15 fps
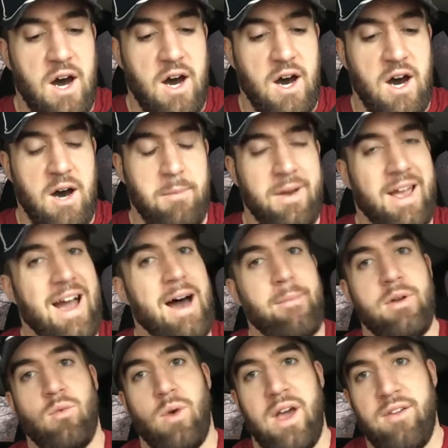
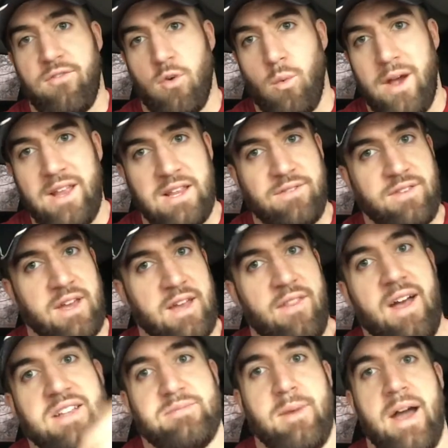Common way for weightlifting, and
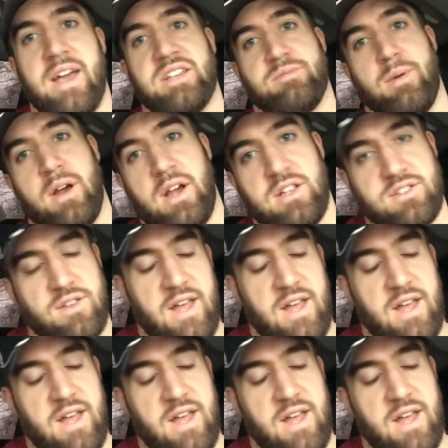that's my experience,